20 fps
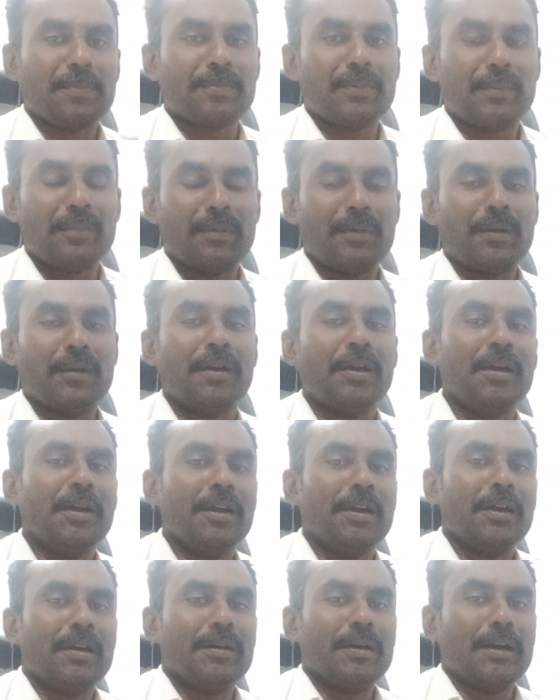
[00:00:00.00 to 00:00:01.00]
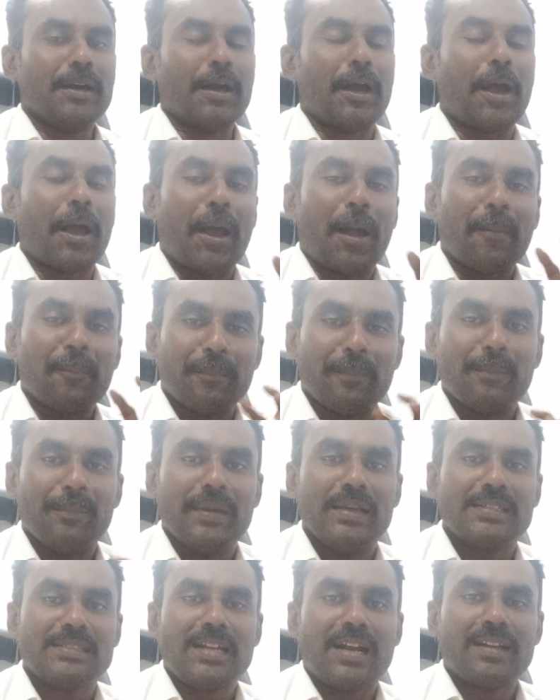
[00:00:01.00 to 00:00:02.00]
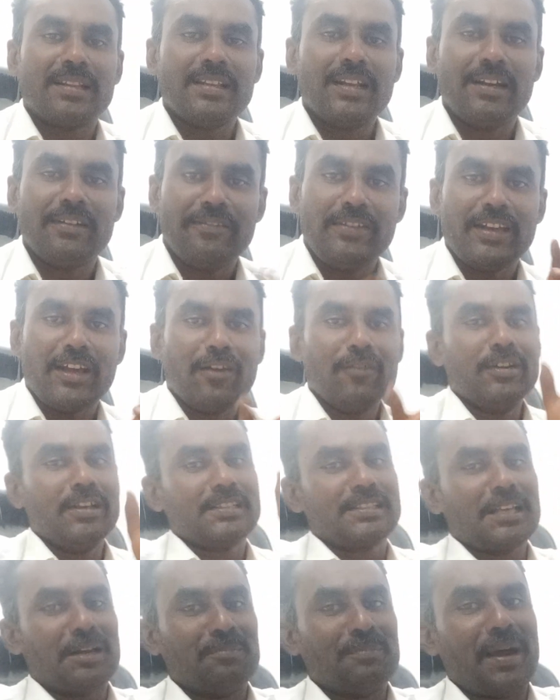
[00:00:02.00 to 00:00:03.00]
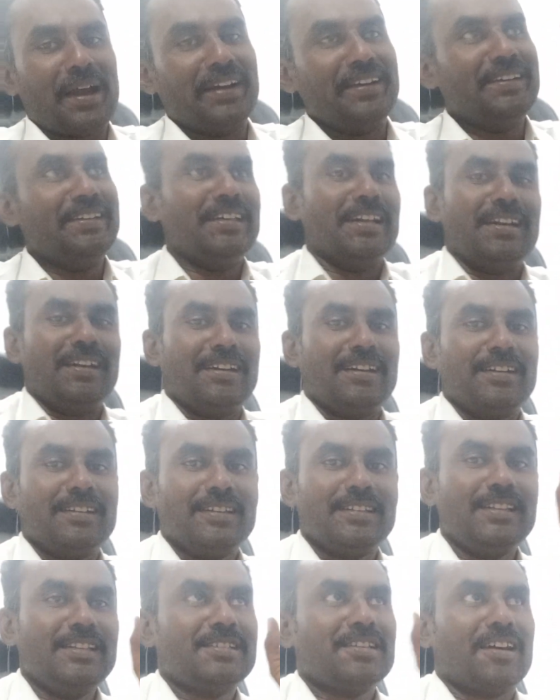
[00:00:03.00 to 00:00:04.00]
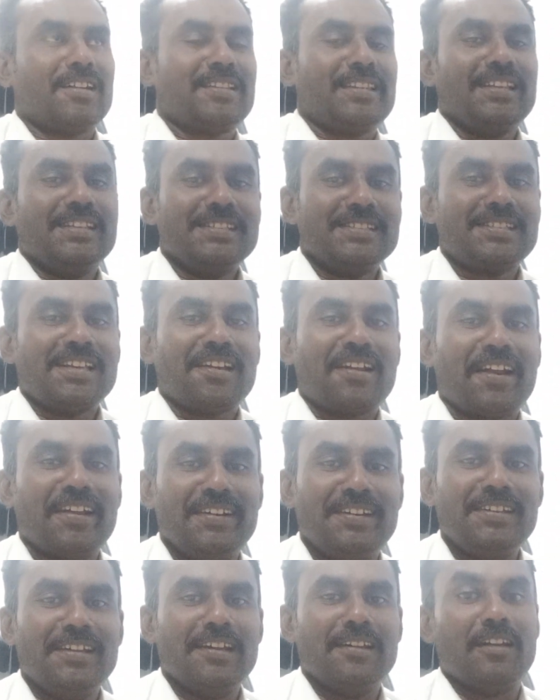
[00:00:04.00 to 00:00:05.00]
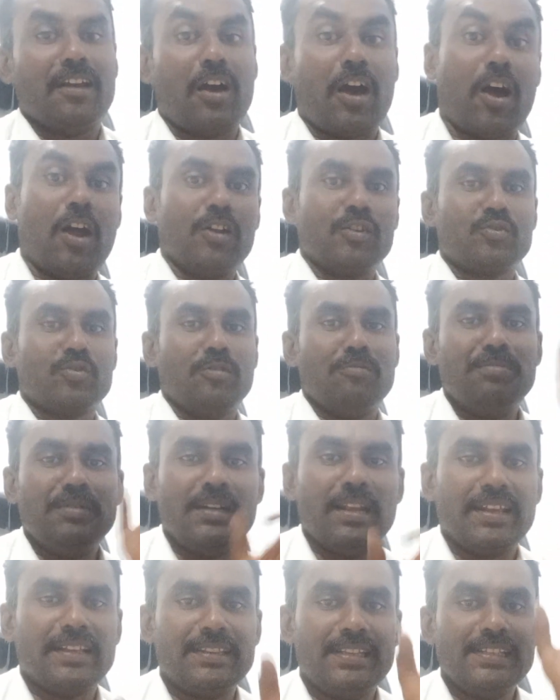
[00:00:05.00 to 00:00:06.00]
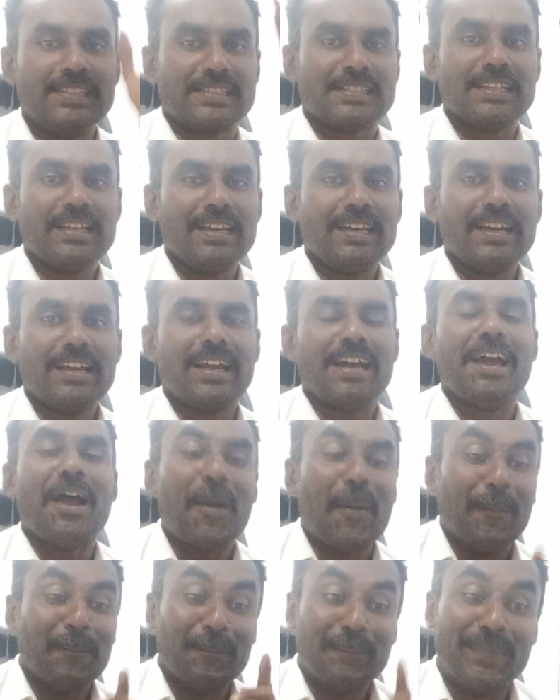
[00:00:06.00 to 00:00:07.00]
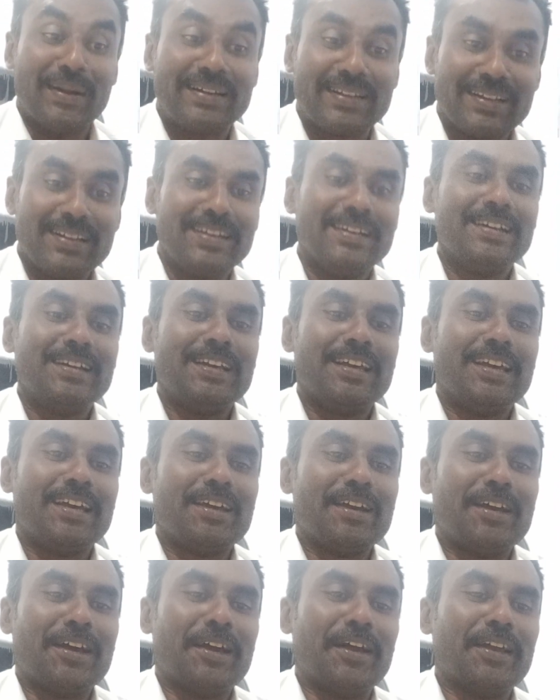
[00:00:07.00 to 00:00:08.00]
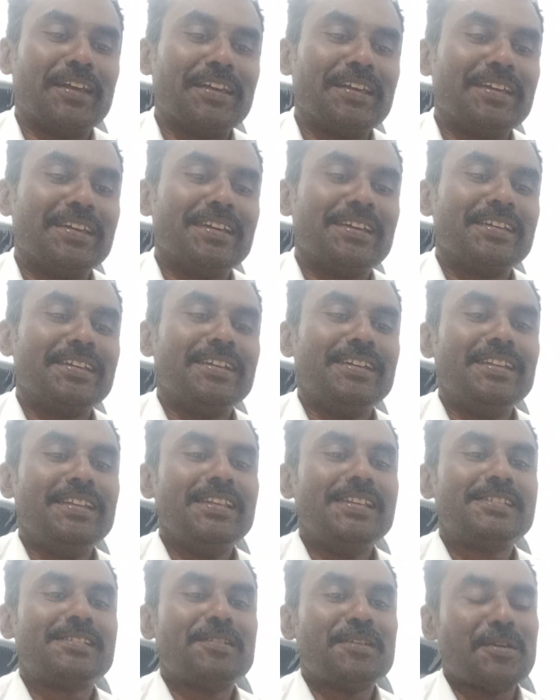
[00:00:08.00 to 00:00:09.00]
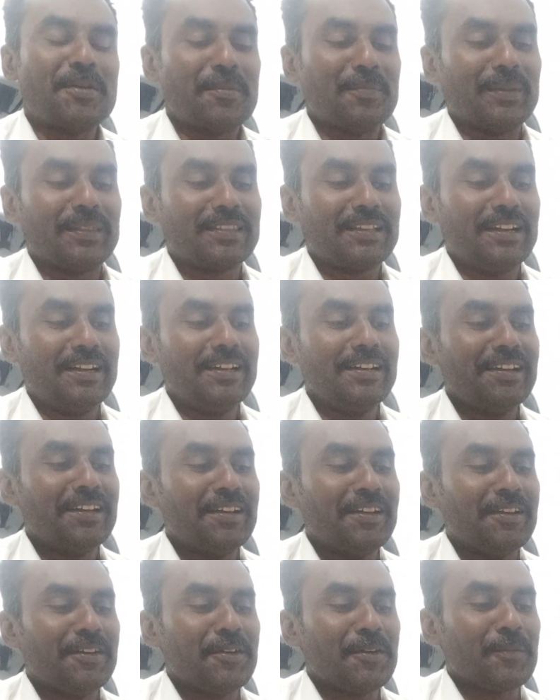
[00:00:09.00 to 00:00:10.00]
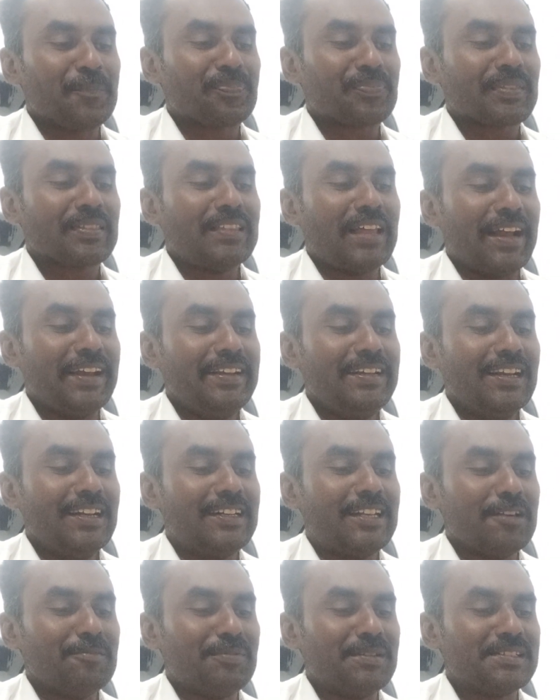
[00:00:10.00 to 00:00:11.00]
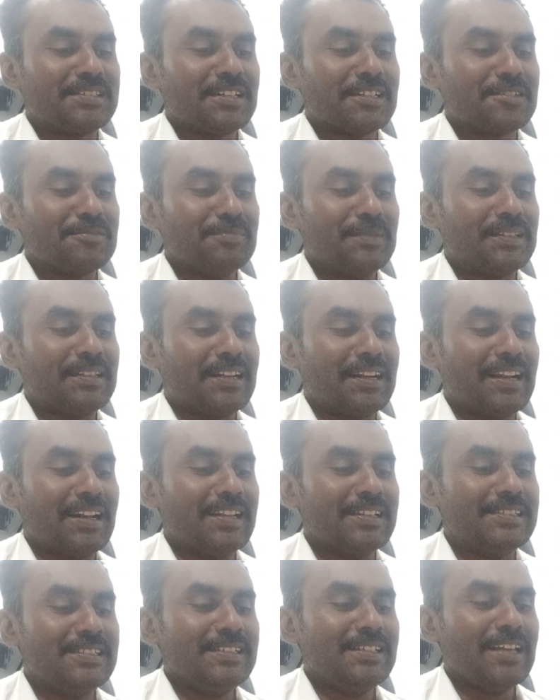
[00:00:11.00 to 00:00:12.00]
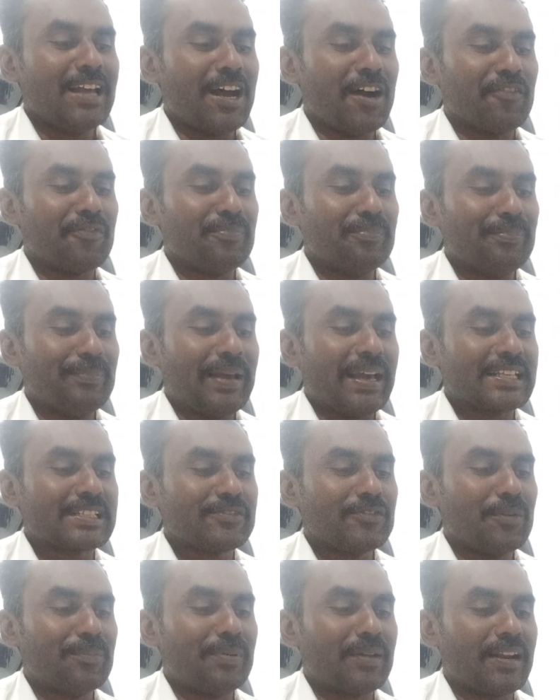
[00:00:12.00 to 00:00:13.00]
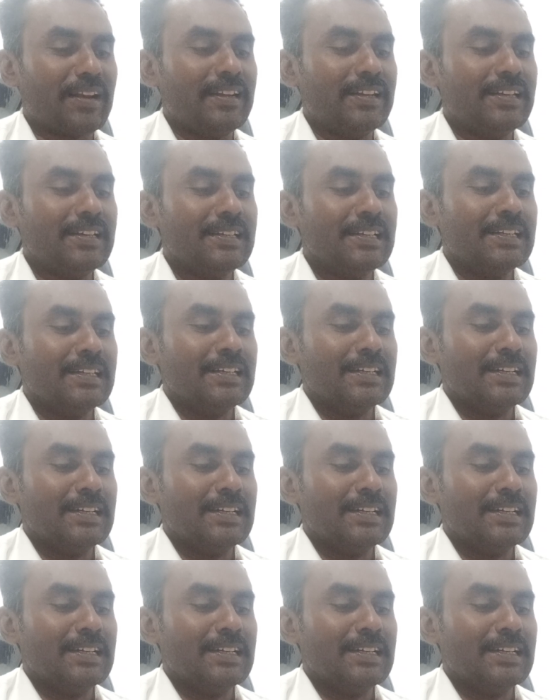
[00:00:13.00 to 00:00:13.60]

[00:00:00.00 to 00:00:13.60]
Um, uh, uh, Based on that, we have some ideal. These are things are ideal. All should be like this. But uh, in this method, the ideal type research methodology of Max Weber and